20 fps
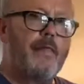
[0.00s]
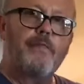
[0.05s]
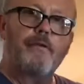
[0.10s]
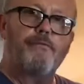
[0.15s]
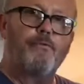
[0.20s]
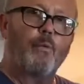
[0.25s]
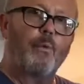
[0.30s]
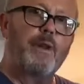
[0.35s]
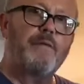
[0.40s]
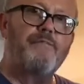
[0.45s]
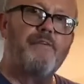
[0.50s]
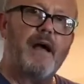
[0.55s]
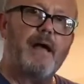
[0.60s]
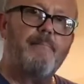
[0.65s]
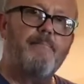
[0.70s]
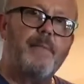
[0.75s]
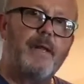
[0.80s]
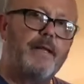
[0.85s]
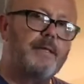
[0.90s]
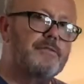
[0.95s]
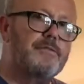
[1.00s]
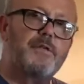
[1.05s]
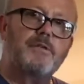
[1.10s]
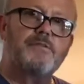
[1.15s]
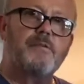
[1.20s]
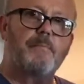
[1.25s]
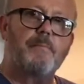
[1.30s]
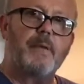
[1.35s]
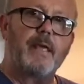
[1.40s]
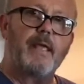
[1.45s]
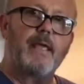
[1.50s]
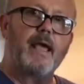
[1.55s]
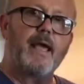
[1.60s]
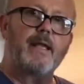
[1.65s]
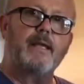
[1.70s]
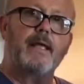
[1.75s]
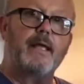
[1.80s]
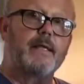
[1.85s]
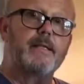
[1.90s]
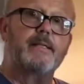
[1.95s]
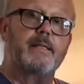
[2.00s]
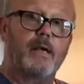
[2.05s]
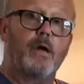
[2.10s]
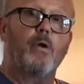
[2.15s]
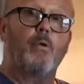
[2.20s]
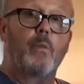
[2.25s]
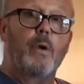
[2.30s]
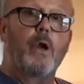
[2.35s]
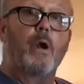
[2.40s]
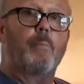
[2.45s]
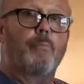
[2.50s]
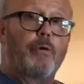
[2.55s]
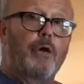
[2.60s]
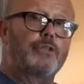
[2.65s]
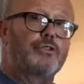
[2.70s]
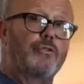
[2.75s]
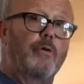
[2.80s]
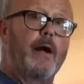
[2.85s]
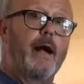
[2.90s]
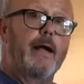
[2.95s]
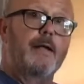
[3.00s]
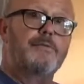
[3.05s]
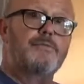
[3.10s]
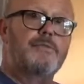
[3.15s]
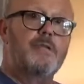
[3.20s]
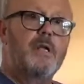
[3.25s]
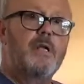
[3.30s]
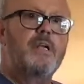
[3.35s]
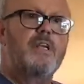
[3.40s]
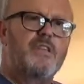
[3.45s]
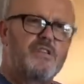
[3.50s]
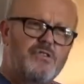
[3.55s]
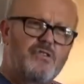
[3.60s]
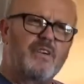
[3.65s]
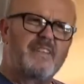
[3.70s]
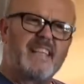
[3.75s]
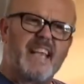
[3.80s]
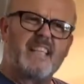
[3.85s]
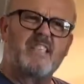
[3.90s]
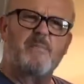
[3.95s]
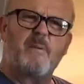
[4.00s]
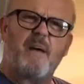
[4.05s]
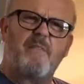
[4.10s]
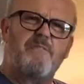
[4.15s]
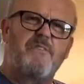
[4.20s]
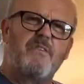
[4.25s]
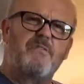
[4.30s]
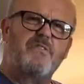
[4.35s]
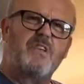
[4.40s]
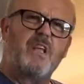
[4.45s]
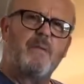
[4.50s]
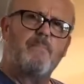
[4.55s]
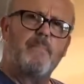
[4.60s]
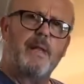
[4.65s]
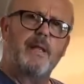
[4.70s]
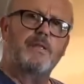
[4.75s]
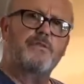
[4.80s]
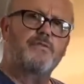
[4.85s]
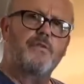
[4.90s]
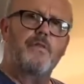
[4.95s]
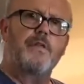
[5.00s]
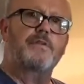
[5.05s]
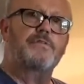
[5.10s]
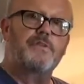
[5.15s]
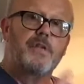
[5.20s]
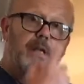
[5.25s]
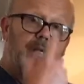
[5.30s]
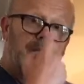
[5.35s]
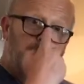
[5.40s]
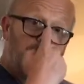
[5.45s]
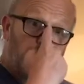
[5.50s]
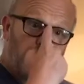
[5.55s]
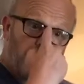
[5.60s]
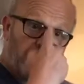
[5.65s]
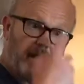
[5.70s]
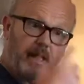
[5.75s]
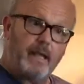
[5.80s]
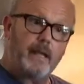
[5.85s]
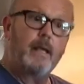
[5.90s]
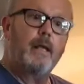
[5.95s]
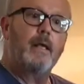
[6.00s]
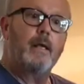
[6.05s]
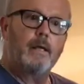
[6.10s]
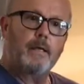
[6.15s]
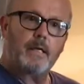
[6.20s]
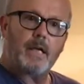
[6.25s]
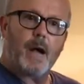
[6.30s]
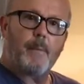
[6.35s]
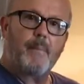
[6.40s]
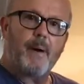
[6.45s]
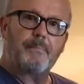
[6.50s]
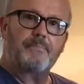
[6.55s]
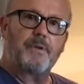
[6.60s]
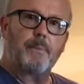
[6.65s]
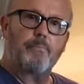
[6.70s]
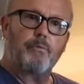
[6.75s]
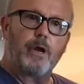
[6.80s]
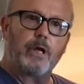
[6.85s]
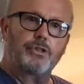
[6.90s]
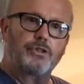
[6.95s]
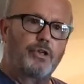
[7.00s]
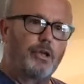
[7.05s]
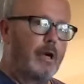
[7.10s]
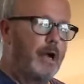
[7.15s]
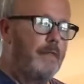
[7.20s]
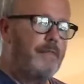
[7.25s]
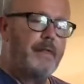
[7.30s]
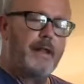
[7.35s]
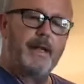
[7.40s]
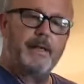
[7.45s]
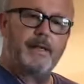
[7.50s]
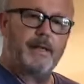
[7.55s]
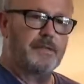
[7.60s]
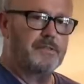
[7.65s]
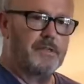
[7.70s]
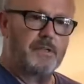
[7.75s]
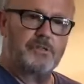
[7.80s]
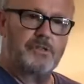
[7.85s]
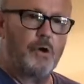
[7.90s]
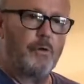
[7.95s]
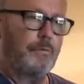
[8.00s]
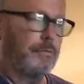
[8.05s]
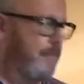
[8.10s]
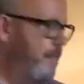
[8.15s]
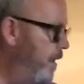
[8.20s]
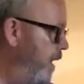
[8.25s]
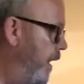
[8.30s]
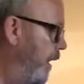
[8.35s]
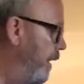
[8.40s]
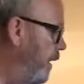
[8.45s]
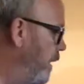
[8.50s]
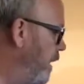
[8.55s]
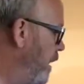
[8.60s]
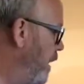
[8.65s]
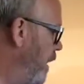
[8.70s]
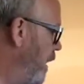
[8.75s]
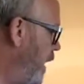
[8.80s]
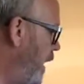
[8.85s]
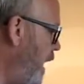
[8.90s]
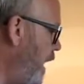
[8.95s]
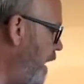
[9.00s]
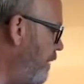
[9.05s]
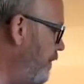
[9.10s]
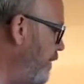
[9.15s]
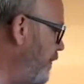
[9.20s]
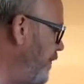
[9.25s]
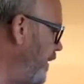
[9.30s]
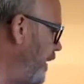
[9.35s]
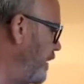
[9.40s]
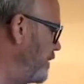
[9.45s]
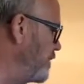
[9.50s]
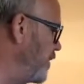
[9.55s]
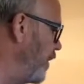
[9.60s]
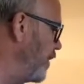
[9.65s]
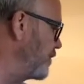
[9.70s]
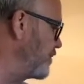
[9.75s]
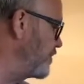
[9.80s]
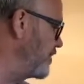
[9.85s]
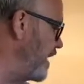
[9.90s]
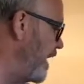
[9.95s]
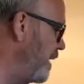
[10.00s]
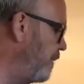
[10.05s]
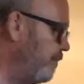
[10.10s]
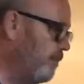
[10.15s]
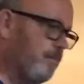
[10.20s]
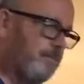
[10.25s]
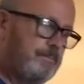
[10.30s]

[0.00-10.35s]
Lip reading: the 45 minutes doesn't begin until we are pressurized. So it takes about 15 minutes for this thing to really come up to pressure, and then it does its own thing. Everything's all set.